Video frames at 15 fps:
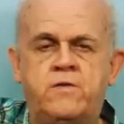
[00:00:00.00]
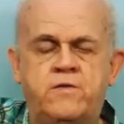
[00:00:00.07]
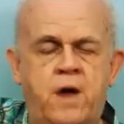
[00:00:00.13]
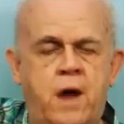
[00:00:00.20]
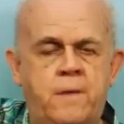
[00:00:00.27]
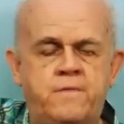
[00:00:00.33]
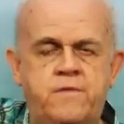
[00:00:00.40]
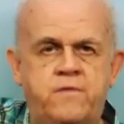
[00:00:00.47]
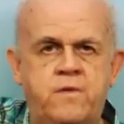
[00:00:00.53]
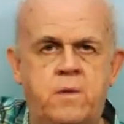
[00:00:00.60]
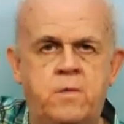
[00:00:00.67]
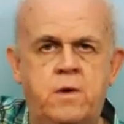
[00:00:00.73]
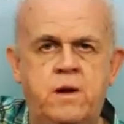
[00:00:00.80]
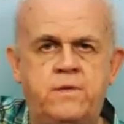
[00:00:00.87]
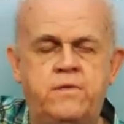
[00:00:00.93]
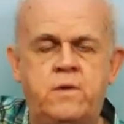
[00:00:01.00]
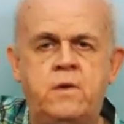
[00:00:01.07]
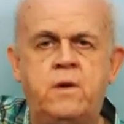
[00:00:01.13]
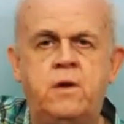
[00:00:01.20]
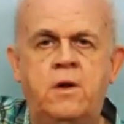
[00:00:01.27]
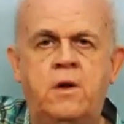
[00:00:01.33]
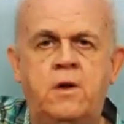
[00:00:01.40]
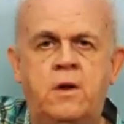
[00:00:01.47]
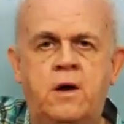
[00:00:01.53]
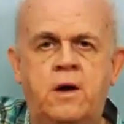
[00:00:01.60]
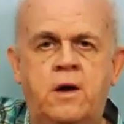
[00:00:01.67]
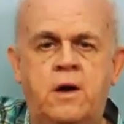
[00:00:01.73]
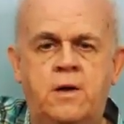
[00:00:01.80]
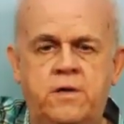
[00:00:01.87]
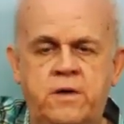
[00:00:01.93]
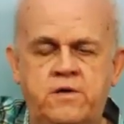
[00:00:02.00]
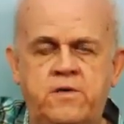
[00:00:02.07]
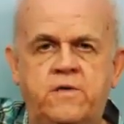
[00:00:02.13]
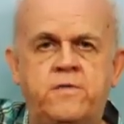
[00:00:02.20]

or stopped for some reason, this